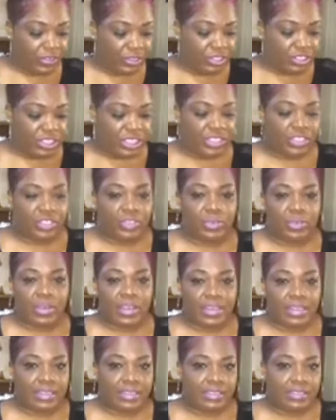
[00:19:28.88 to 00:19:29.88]
just
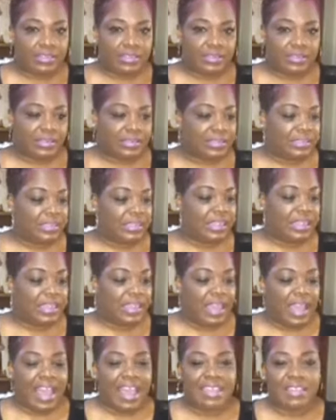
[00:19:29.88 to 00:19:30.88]
joining,
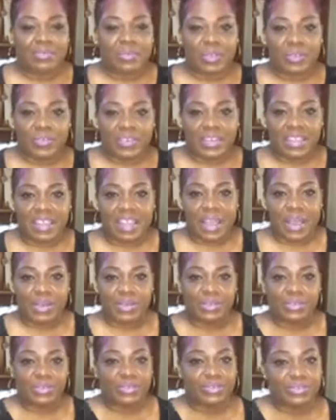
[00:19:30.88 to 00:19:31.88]
I am Karena
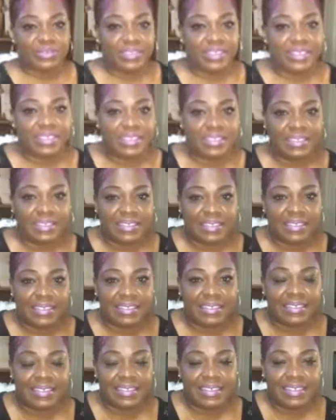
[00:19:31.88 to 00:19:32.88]
Calhoun.
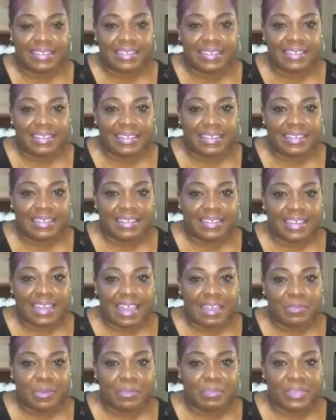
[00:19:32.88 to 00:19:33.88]
I
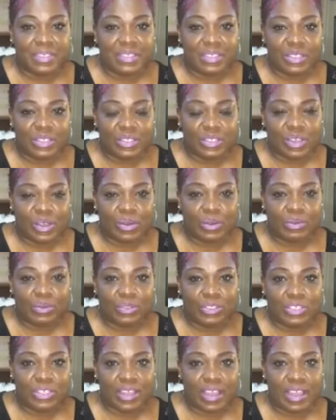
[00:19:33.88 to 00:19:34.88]
am a business
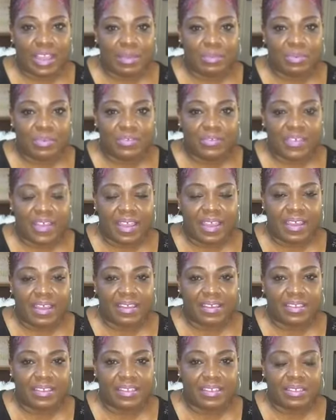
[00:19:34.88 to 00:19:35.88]
coach. I
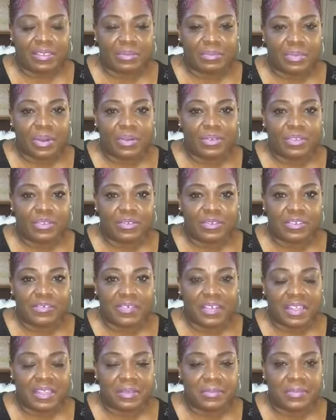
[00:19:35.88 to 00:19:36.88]
provide personal
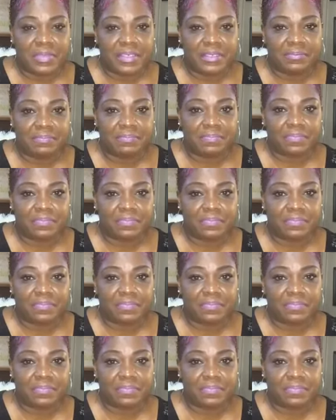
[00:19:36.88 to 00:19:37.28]
development,